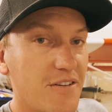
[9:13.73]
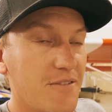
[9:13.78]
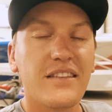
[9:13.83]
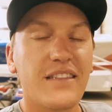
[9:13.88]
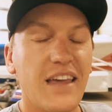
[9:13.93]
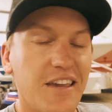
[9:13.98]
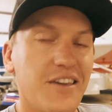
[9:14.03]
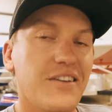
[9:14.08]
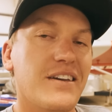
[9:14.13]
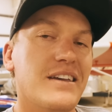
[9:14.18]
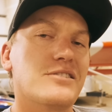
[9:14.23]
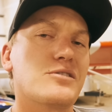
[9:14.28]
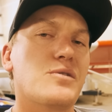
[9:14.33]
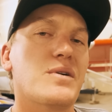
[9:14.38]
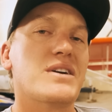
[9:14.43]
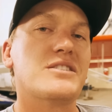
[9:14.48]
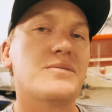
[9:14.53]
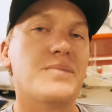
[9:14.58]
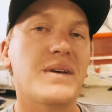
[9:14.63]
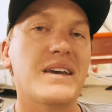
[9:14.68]
Thank you again,
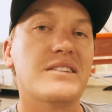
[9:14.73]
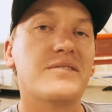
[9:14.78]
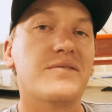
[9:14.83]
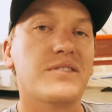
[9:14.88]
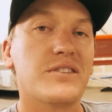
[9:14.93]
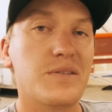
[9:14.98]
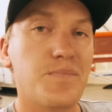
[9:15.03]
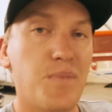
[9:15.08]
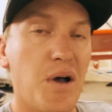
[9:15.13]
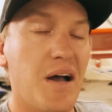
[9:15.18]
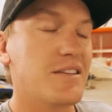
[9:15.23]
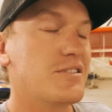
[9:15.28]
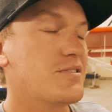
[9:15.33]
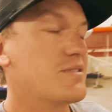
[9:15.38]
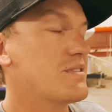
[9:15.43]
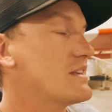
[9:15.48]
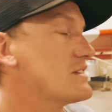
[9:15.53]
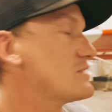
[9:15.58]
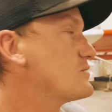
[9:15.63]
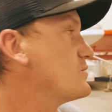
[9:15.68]
Squarespace, for
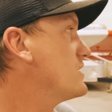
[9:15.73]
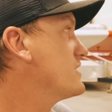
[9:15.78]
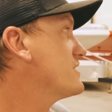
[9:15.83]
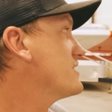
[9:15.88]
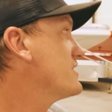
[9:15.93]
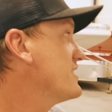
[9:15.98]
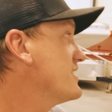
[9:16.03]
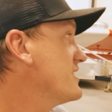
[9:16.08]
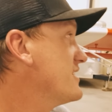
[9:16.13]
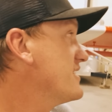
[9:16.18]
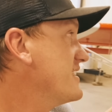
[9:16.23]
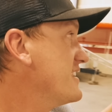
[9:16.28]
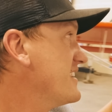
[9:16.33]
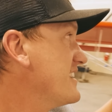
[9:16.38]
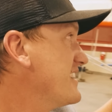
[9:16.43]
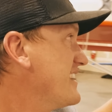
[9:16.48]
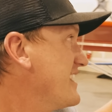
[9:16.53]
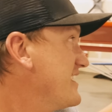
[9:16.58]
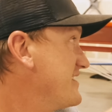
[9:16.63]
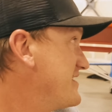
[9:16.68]
sponsoring this one,
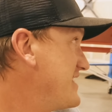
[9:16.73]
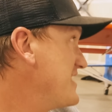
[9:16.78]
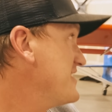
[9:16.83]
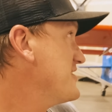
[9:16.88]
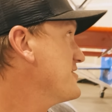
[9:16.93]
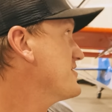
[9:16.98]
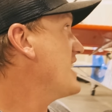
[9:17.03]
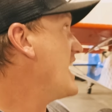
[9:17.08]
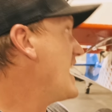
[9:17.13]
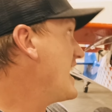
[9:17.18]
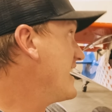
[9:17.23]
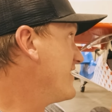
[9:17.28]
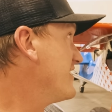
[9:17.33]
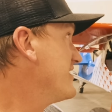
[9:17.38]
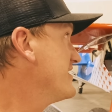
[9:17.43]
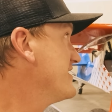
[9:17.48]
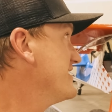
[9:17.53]
and thank you, Kyle.